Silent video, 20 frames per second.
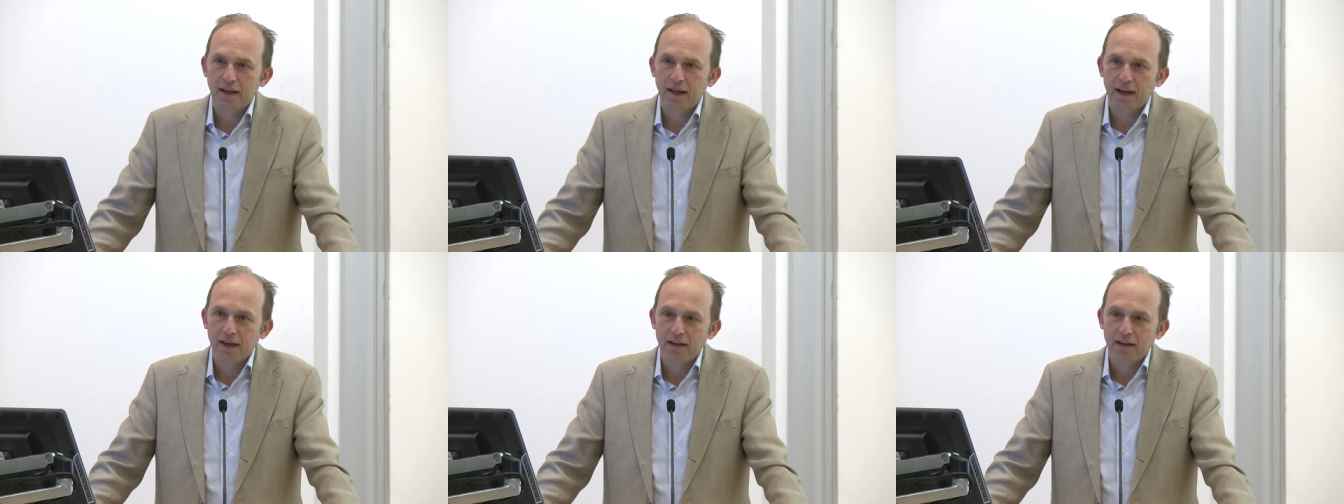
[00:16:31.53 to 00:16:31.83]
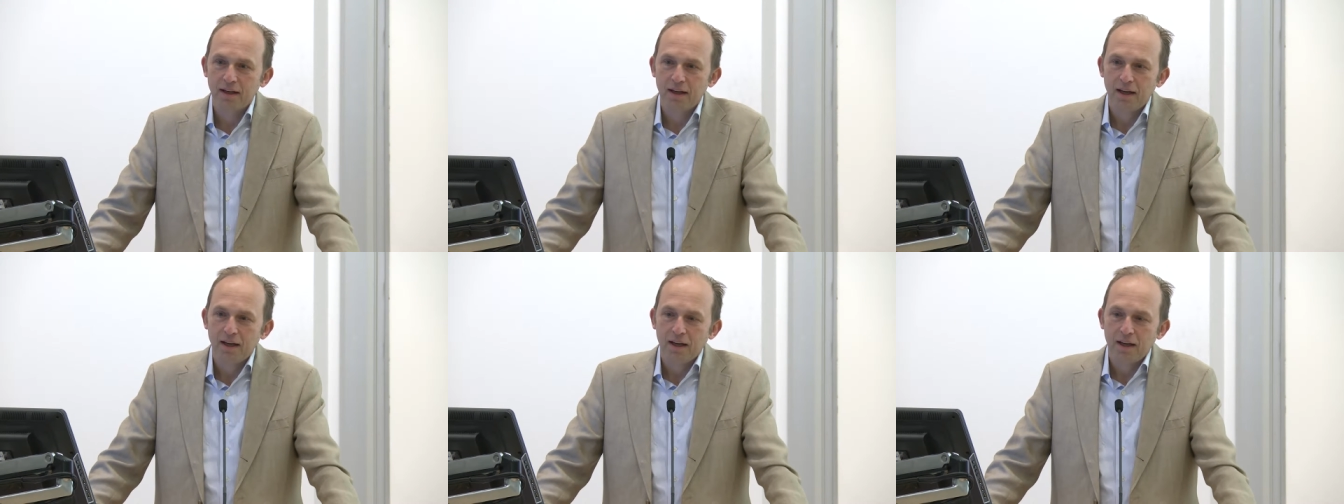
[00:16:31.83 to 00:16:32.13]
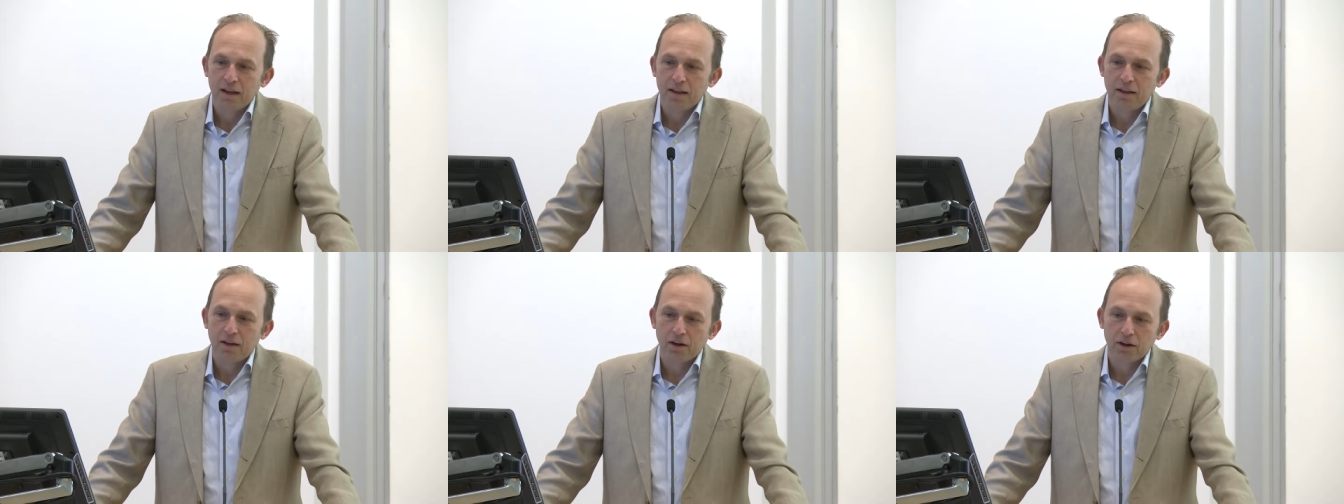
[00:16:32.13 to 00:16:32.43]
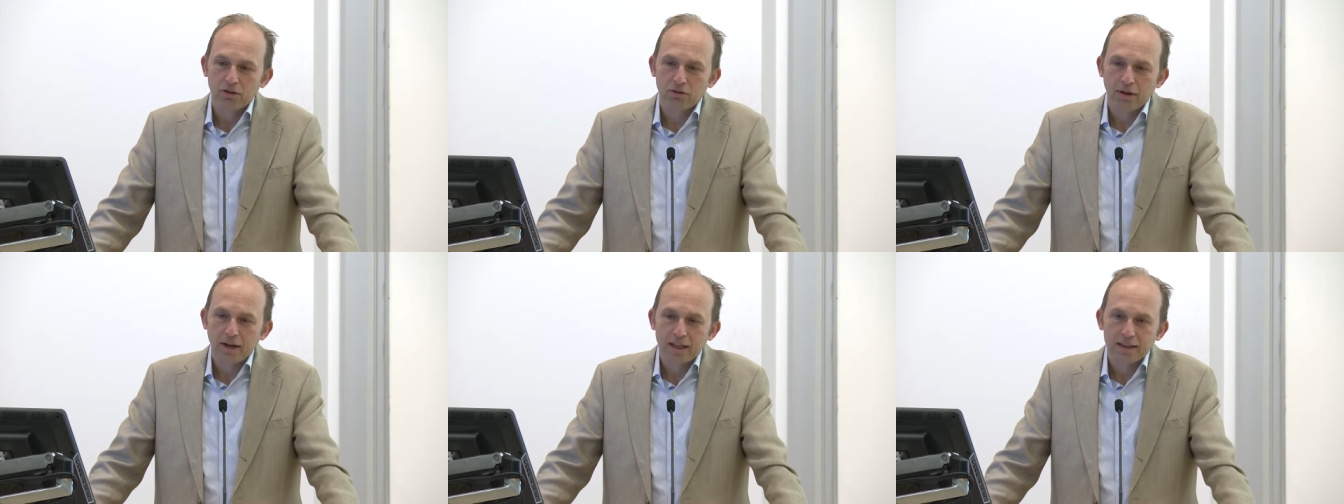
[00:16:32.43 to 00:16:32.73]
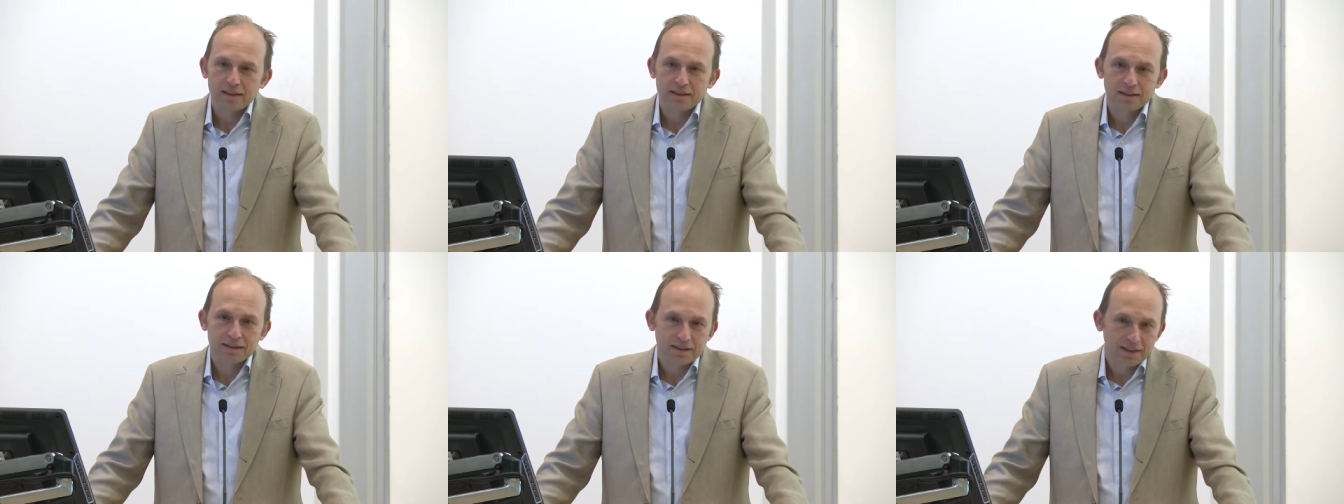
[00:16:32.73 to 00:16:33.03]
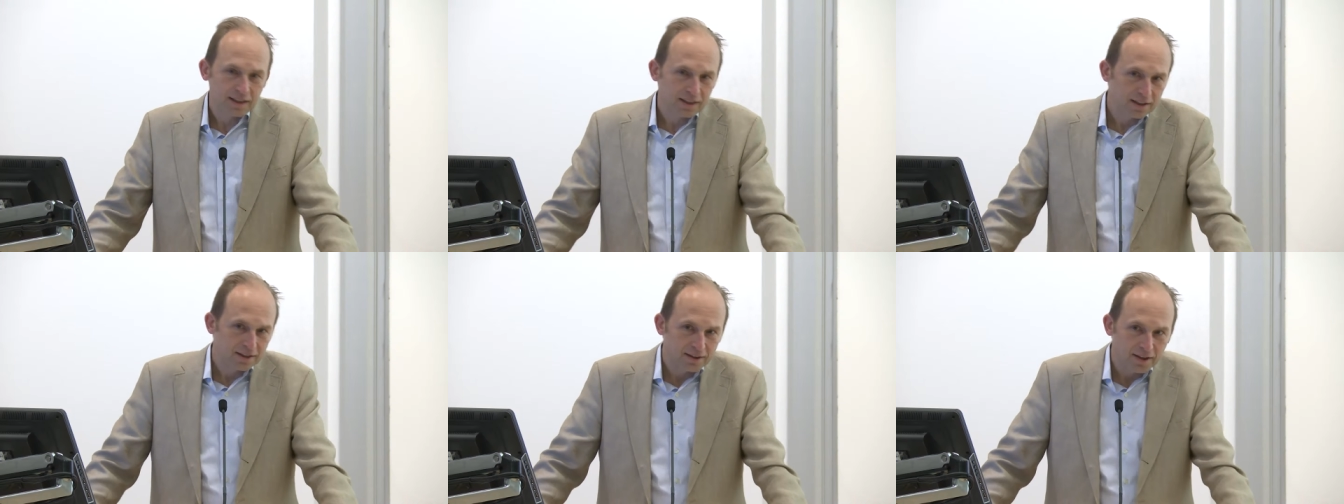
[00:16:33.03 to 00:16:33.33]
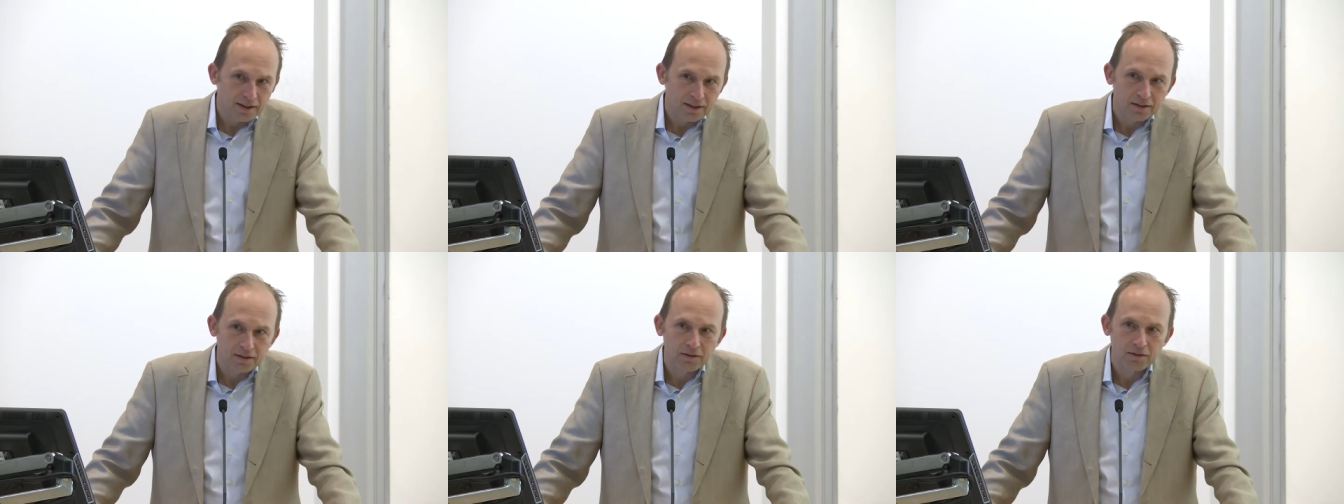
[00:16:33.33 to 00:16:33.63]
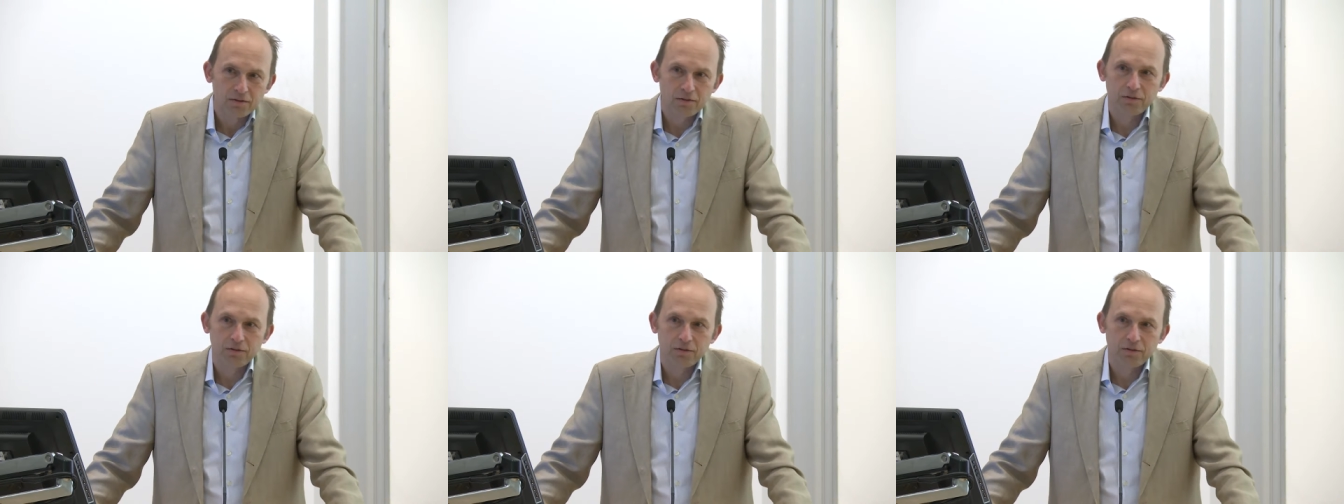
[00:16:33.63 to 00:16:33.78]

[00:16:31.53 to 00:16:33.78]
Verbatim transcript: And their great citadel